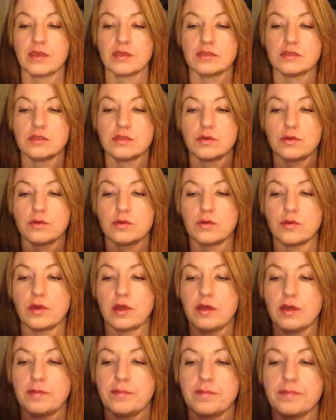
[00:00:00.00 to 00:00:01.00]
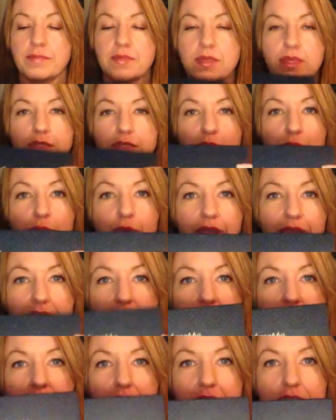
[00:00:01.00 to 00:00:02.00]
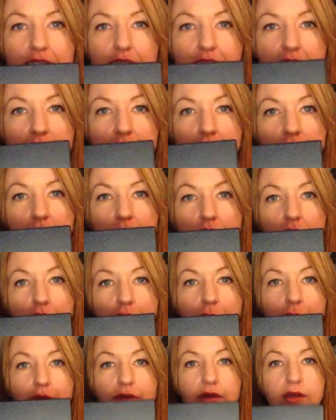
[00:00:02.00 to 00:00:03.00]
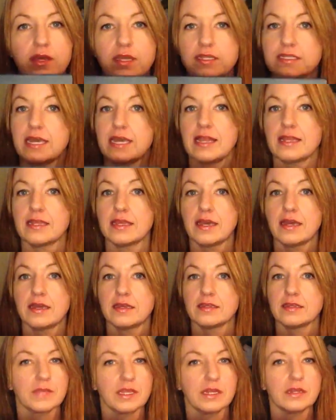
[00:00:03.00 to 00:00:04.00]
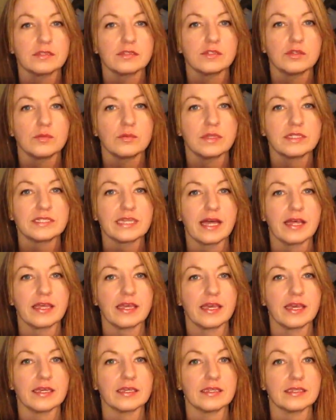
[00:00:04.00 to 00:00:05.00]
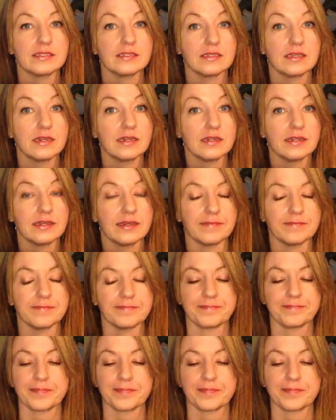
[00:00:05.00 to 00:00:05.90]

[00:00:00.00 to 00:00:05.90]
So it's branded, it says Montegrappa Italia. I'm going to assume Italia is Italy.